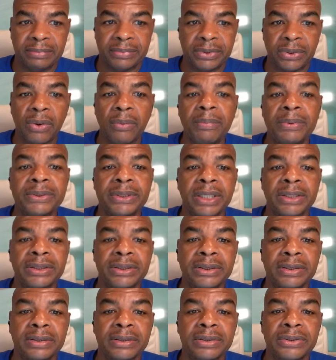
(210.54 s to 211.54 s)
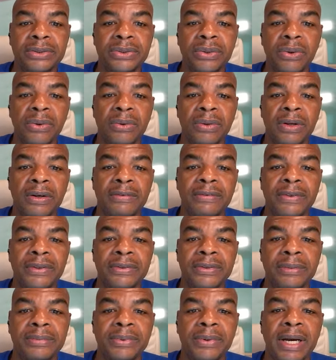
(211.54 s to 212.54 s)
sole possession and control of their
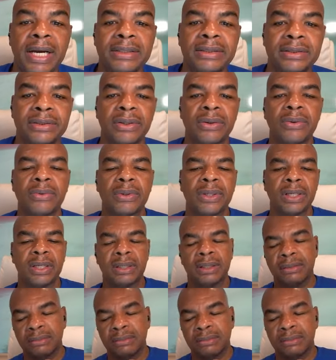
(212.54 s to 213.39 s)
crypto assets. Okay,